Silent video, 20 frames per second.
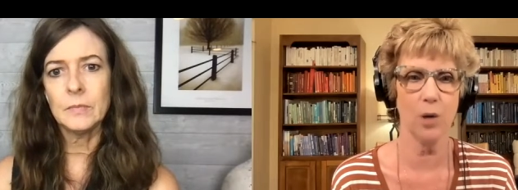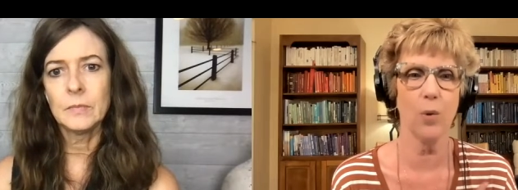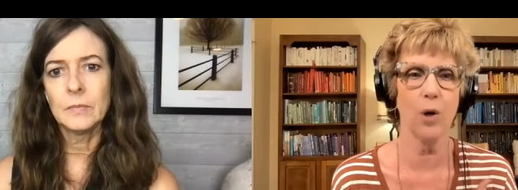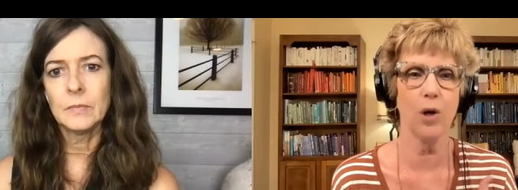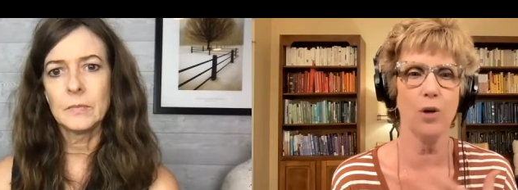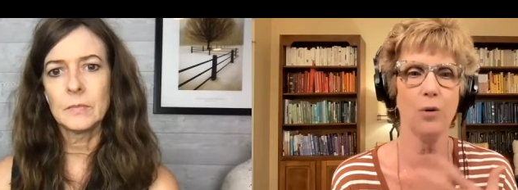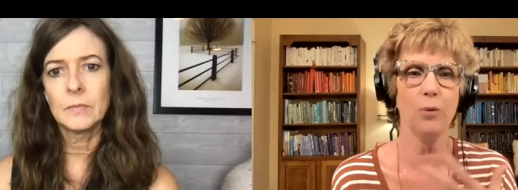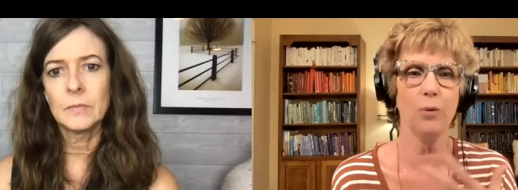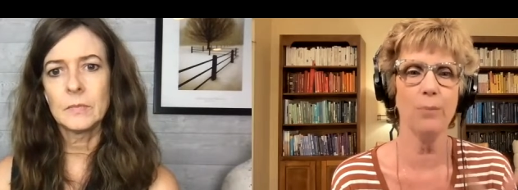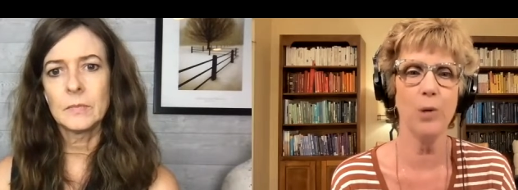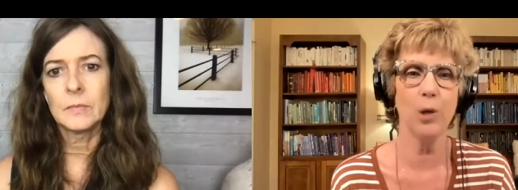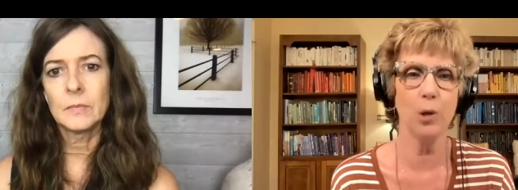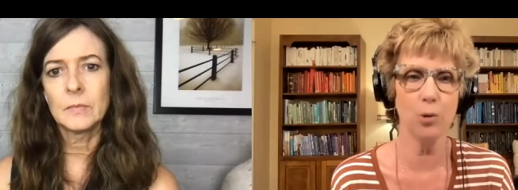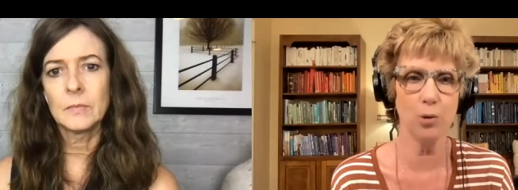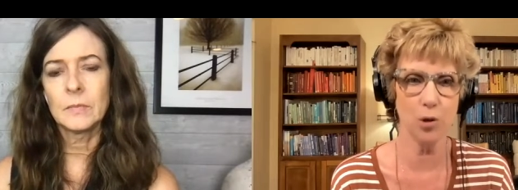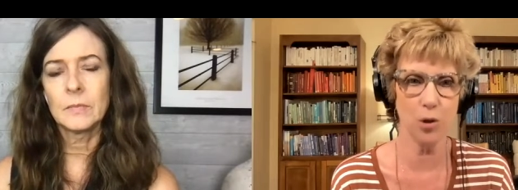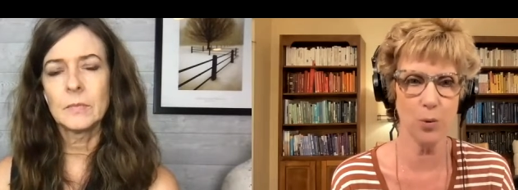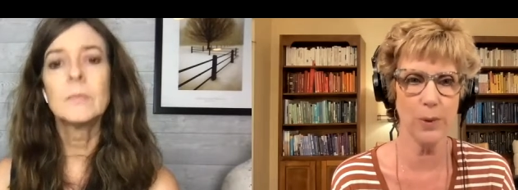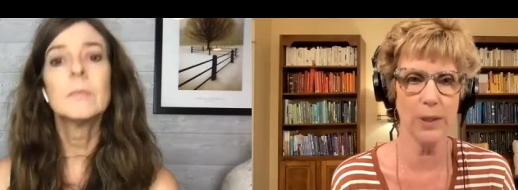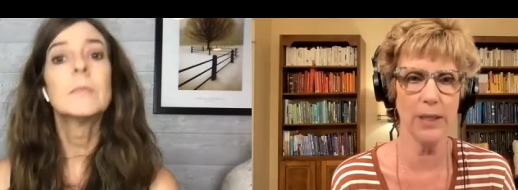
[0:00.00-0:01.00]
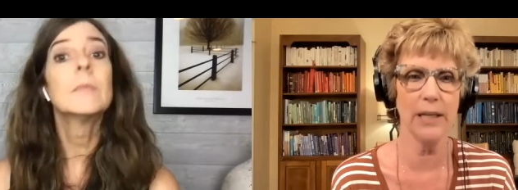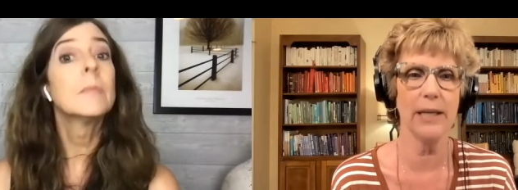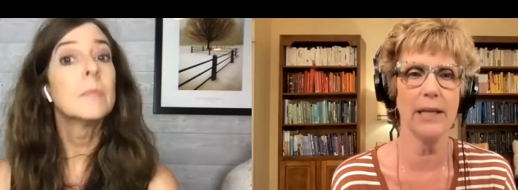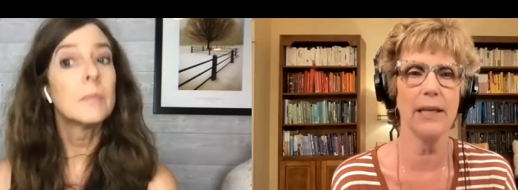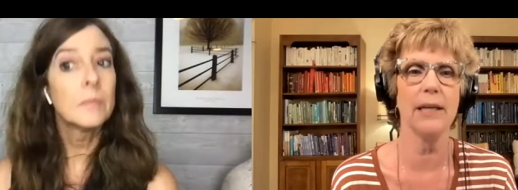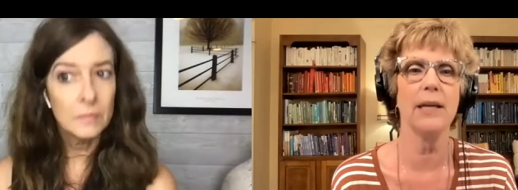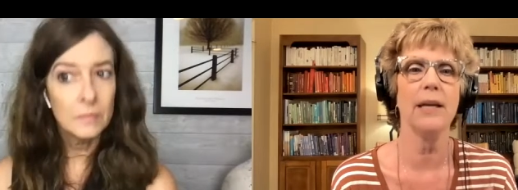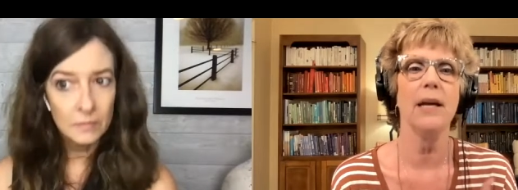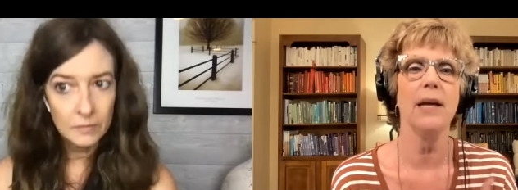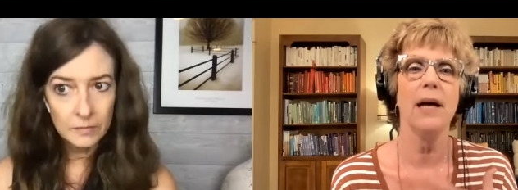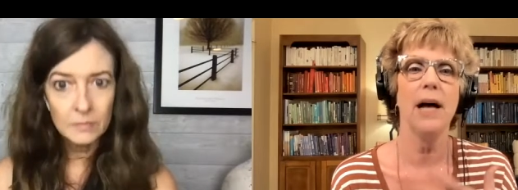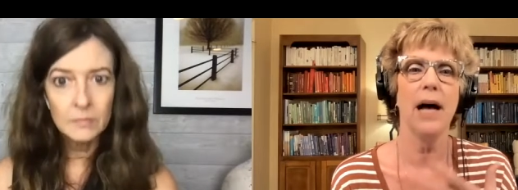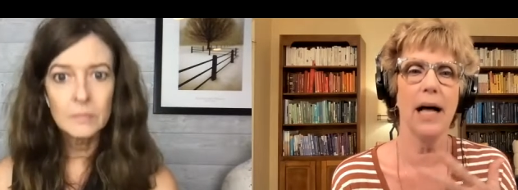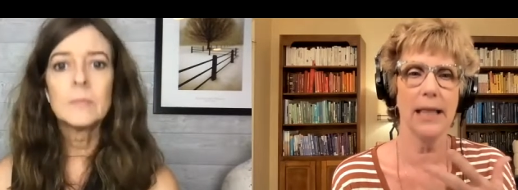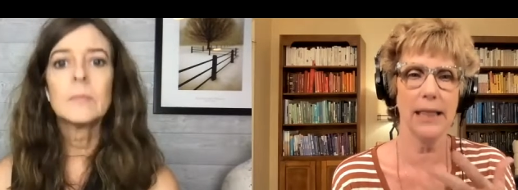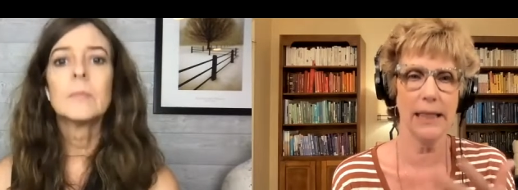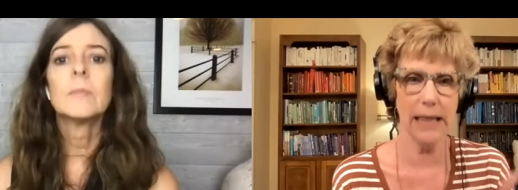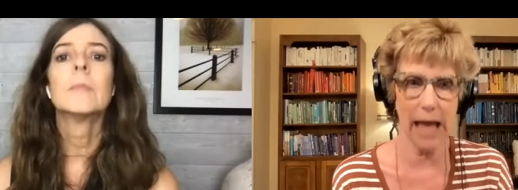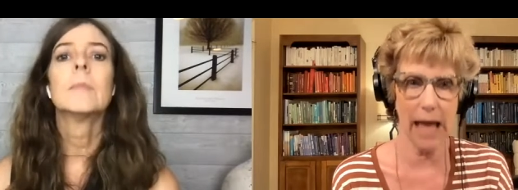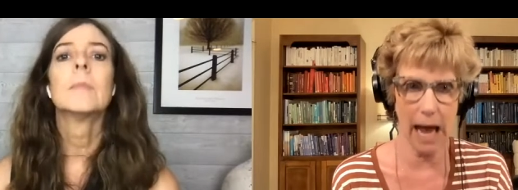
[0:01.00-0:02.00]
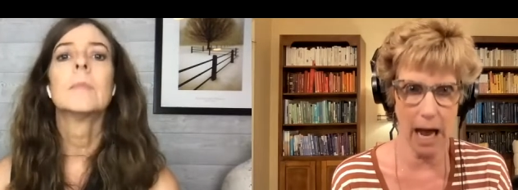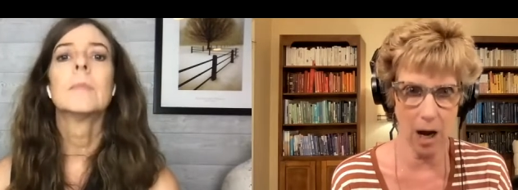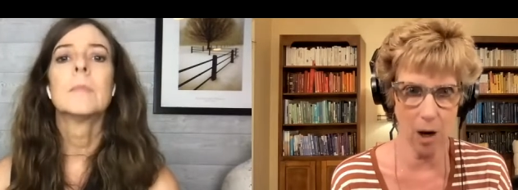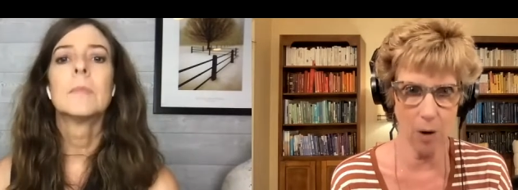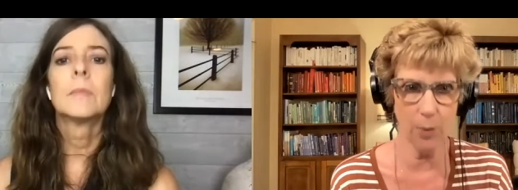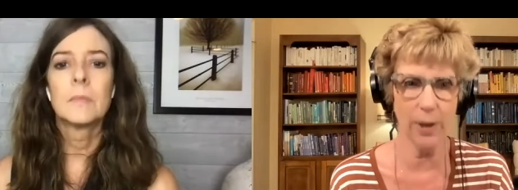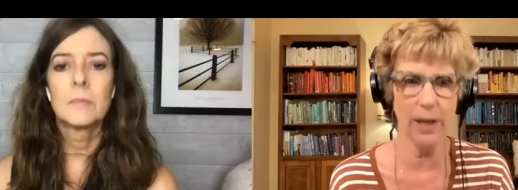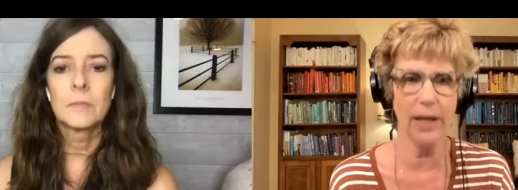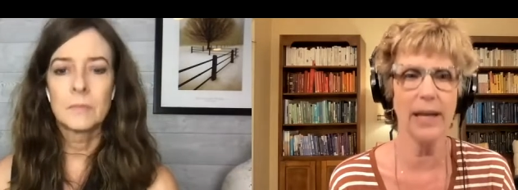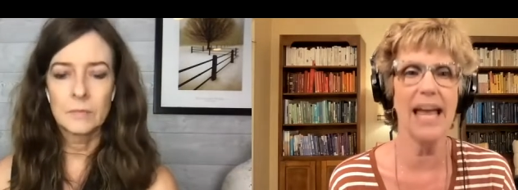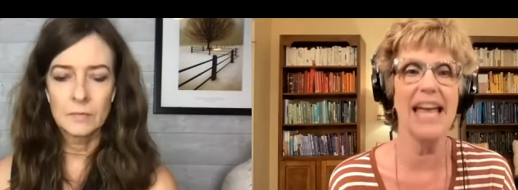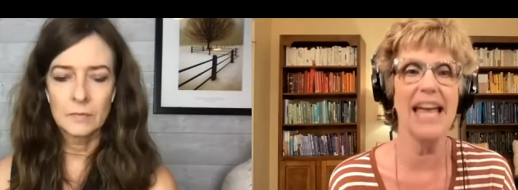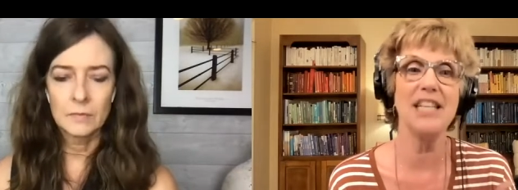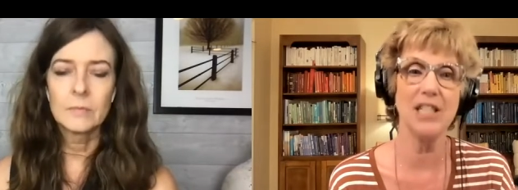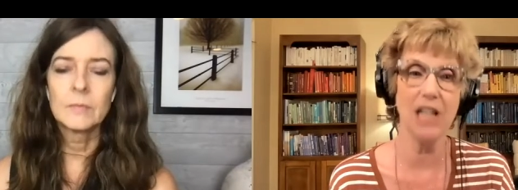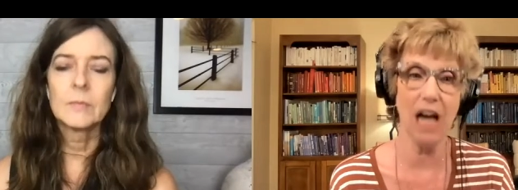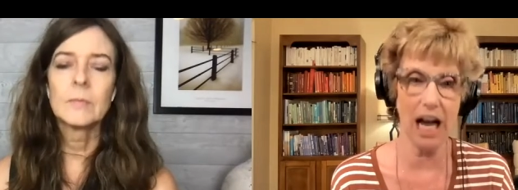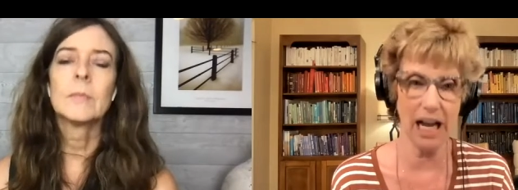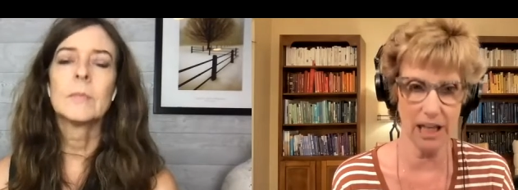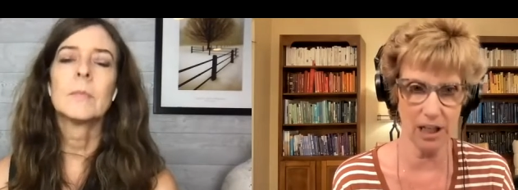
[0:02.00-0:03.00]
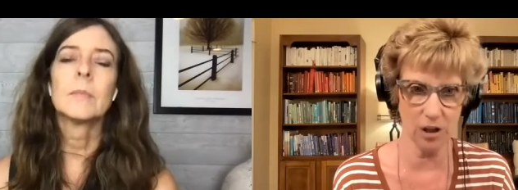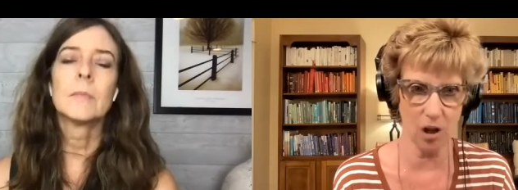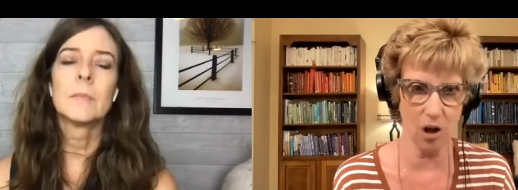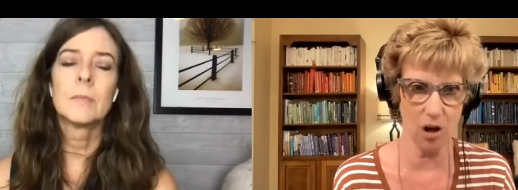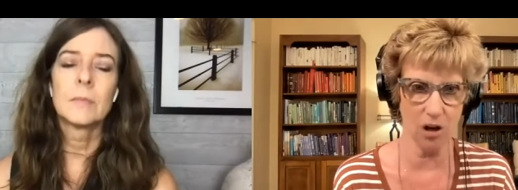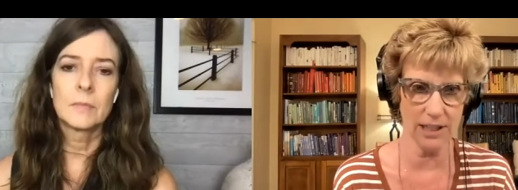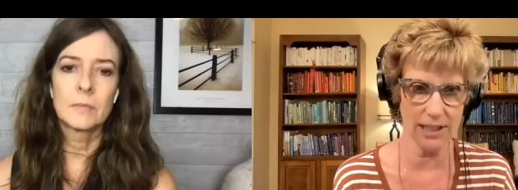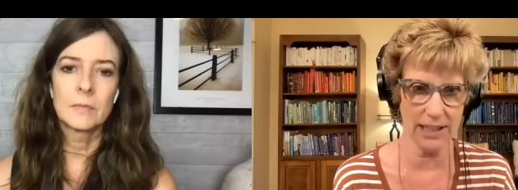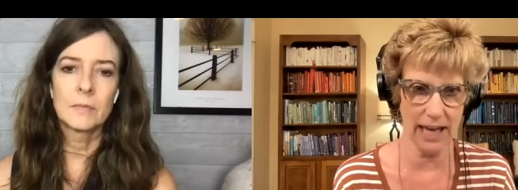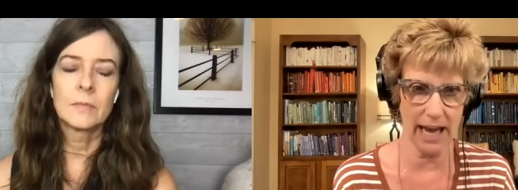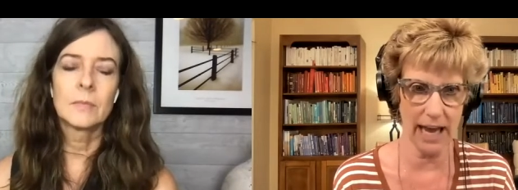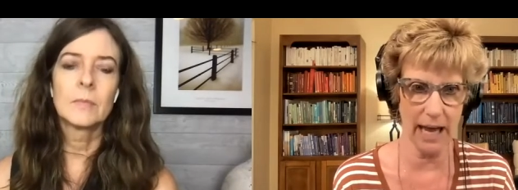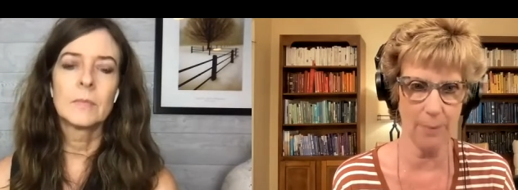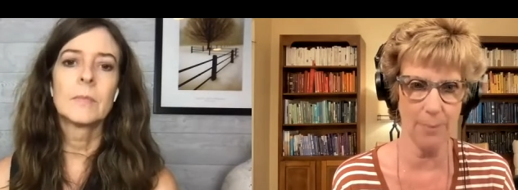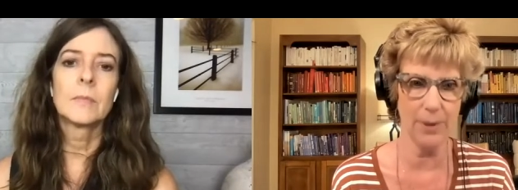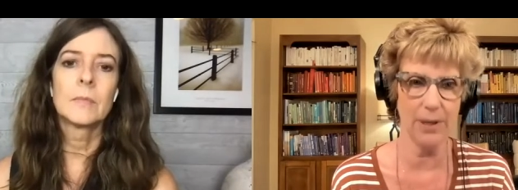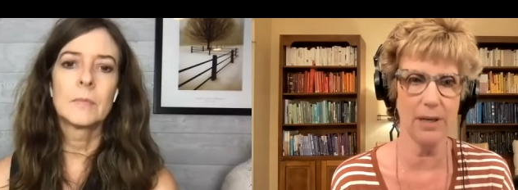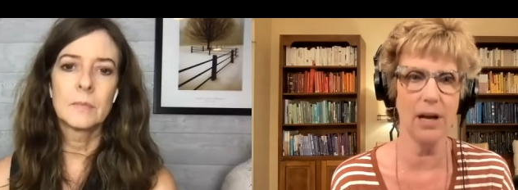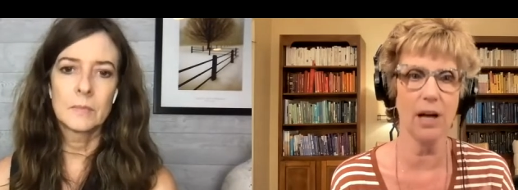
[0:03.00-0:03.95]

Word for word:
Speaker 1: where you're mutually allowing a dialogue to happen,